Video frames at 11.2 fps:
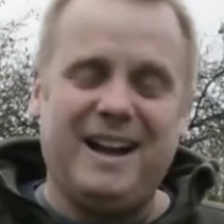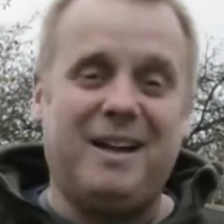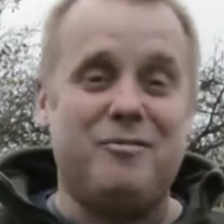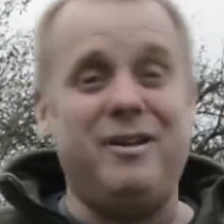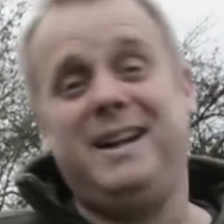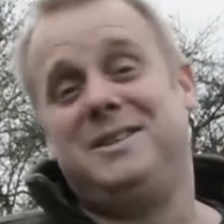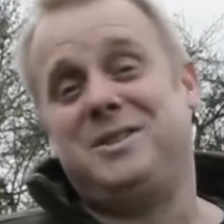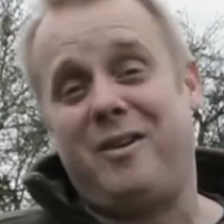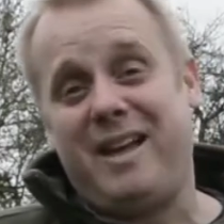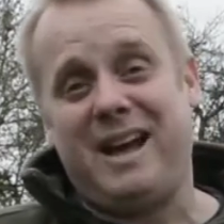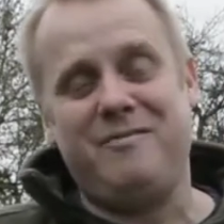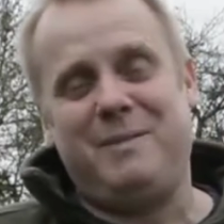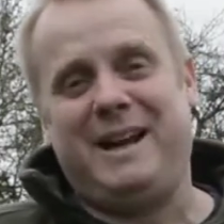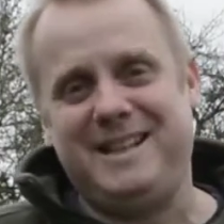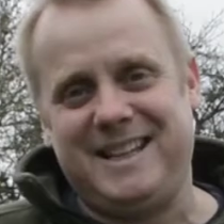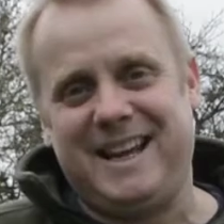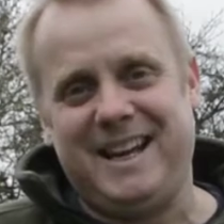Really sorry I haven't
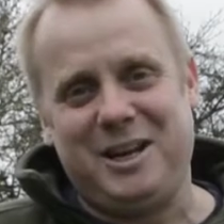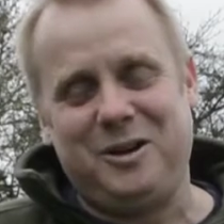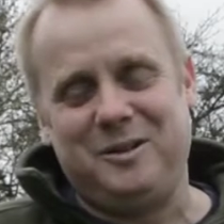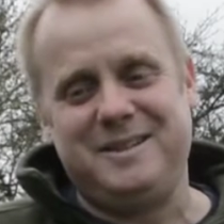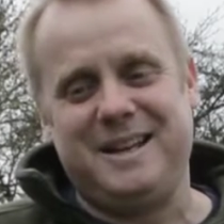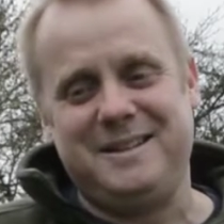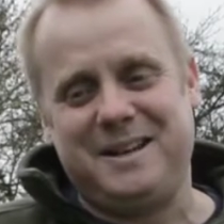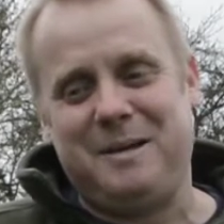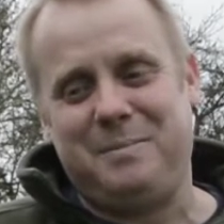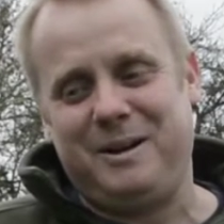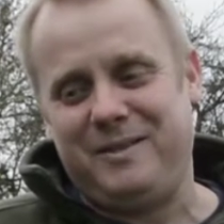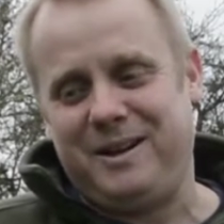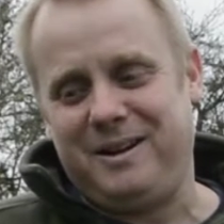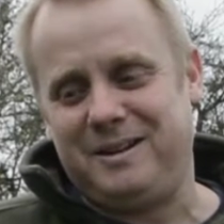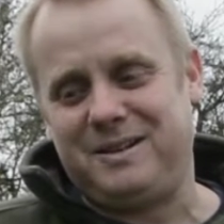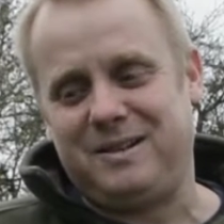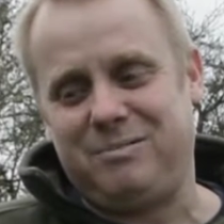managed to get any content up over the
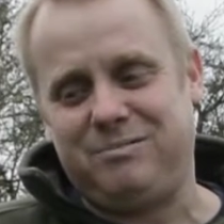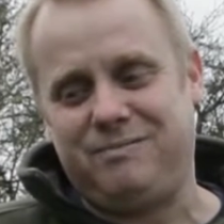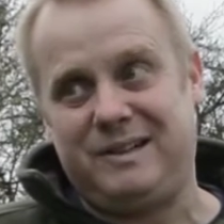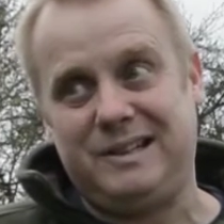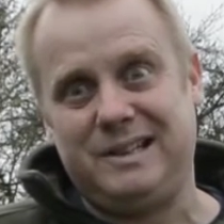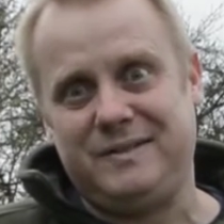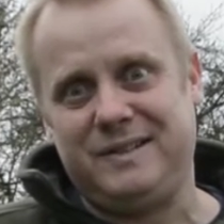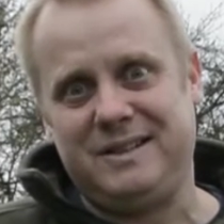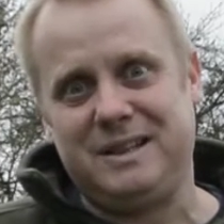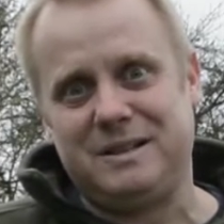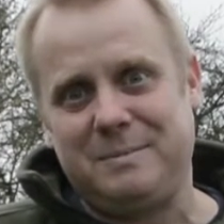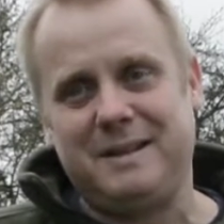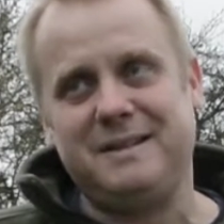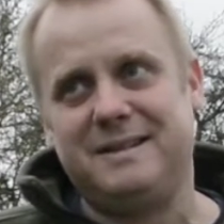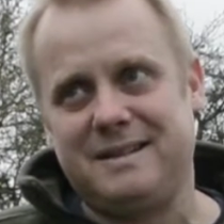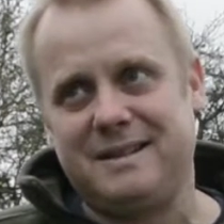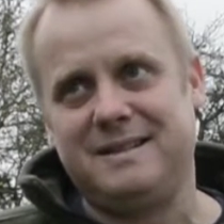last 5-6
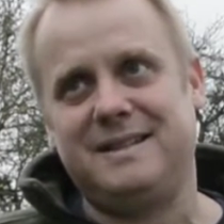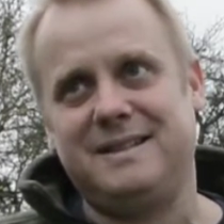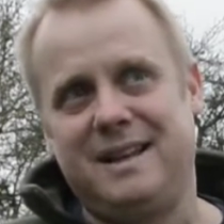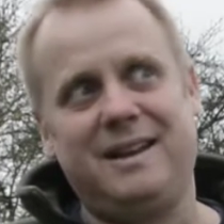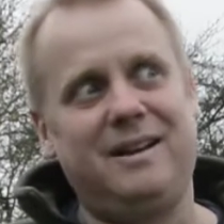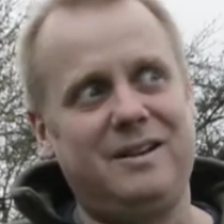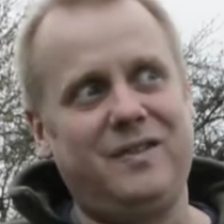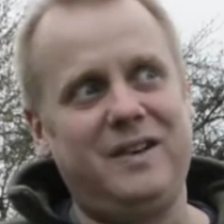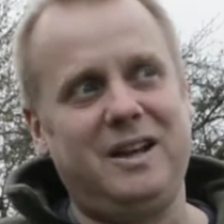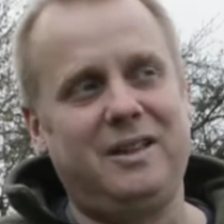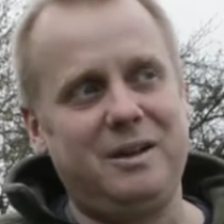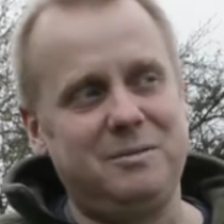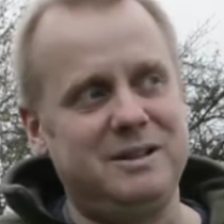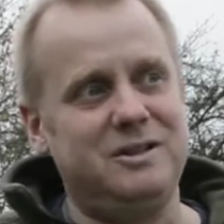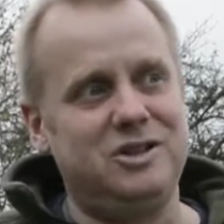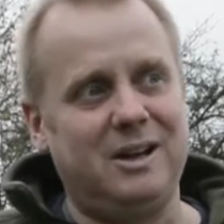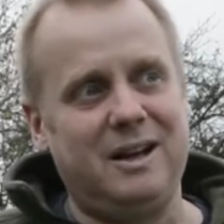months. As I said, the last video I think was
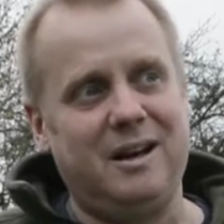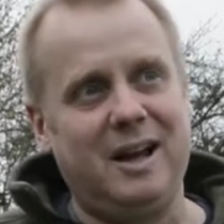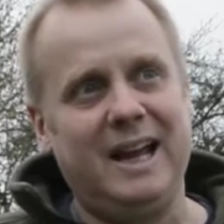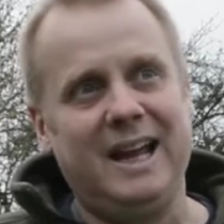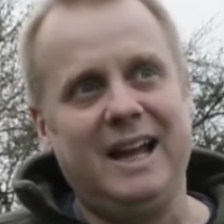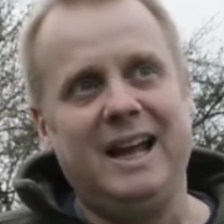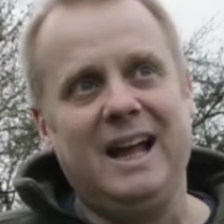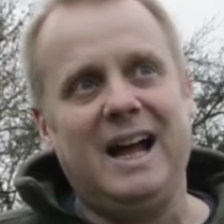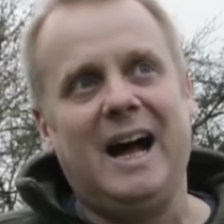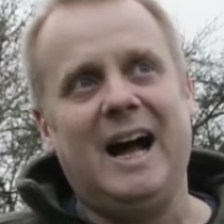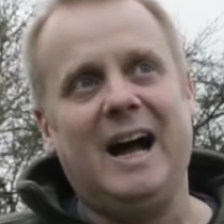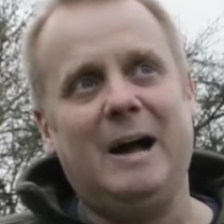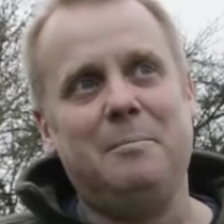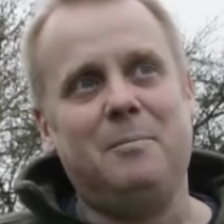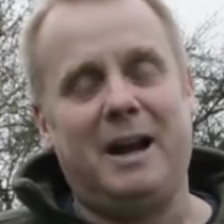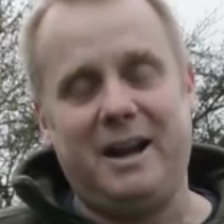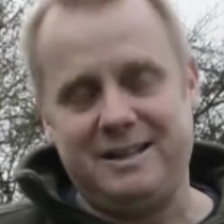in July,
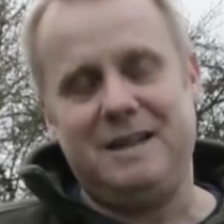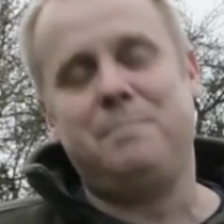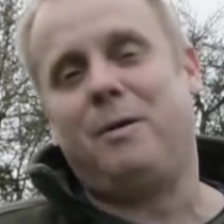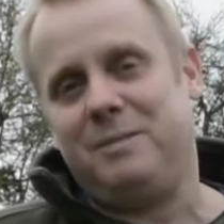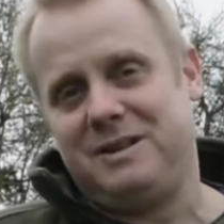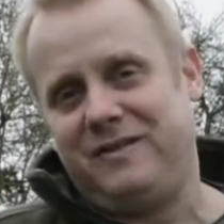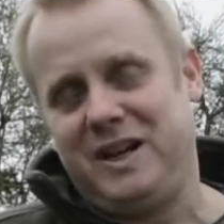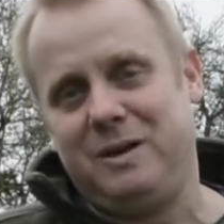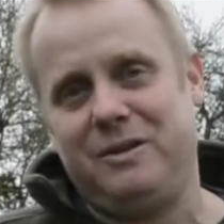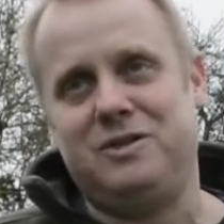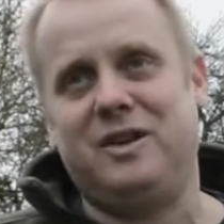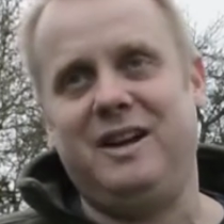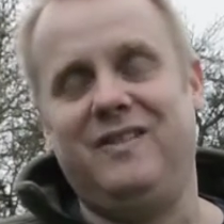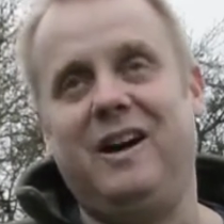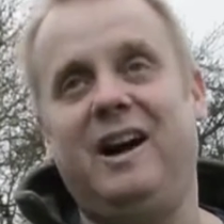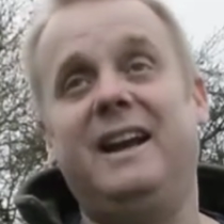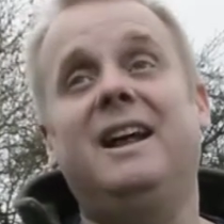and I did promise a video on the
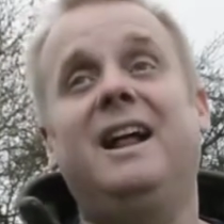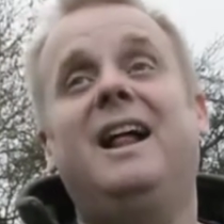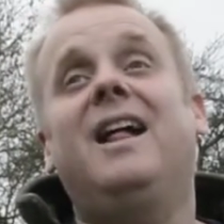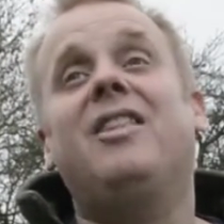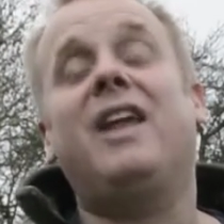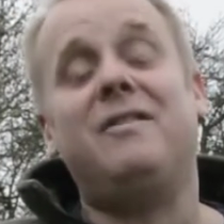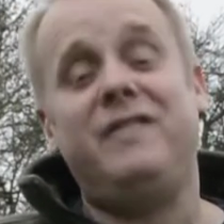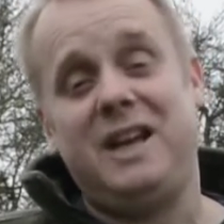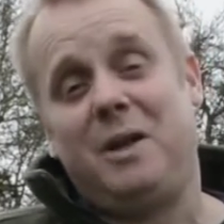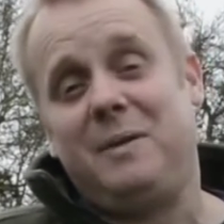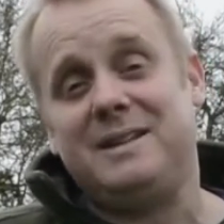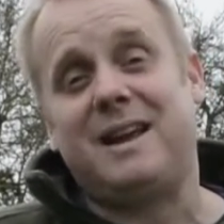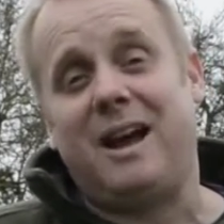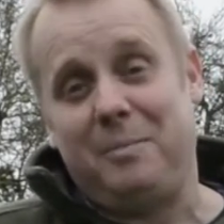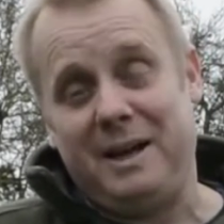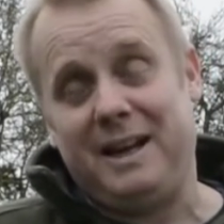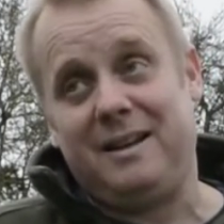Dreamline. That video is
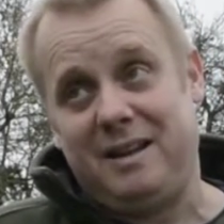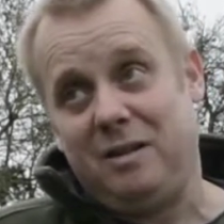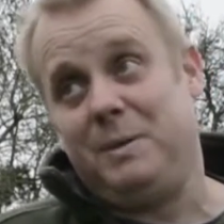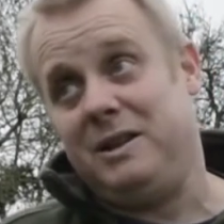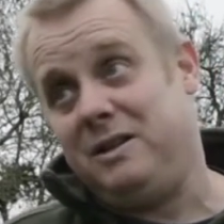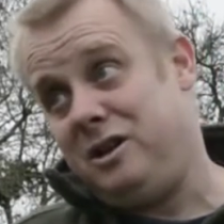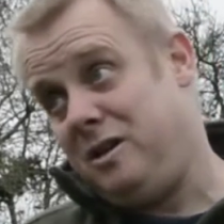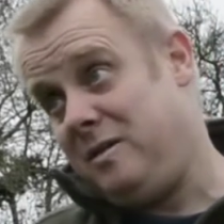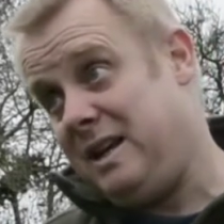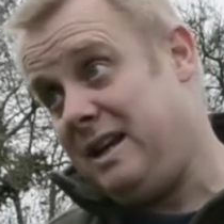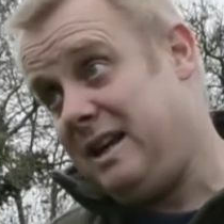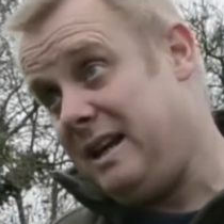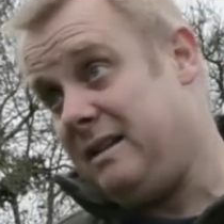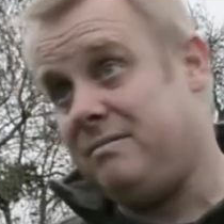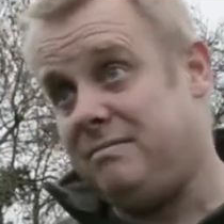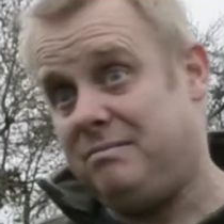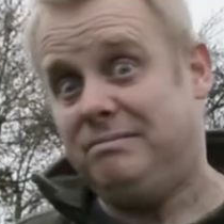coming. It'll be in the new year,
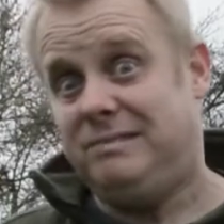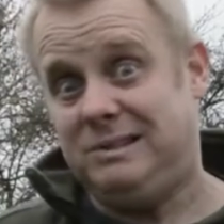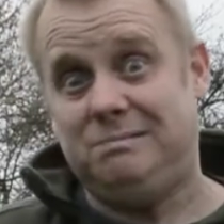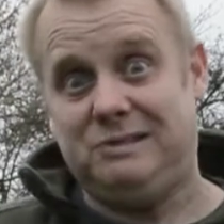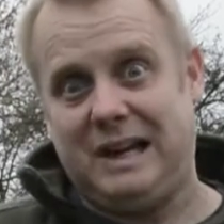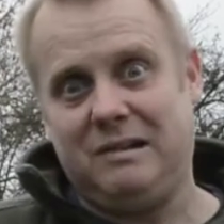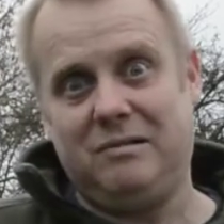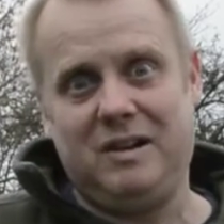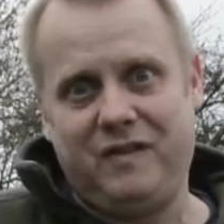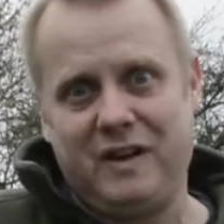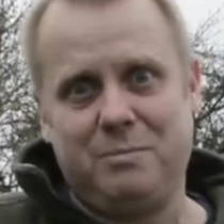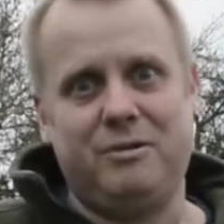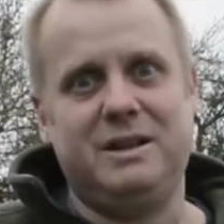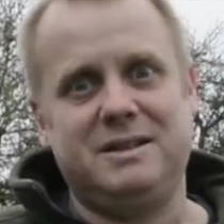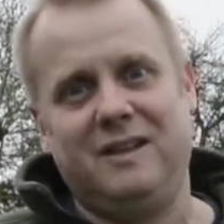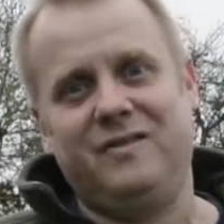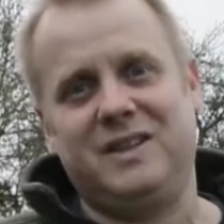January, February
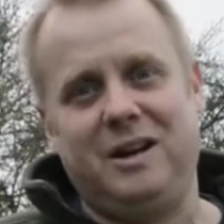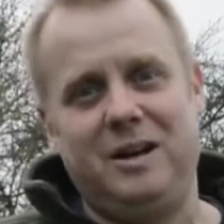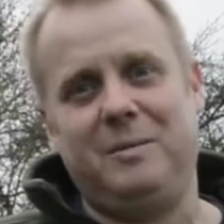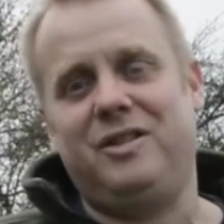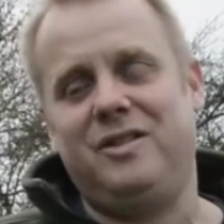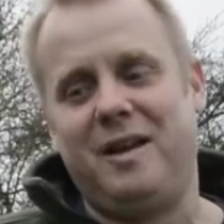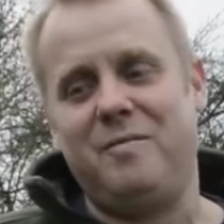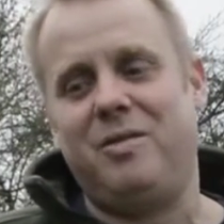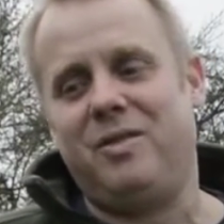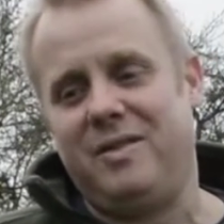sometime. It's going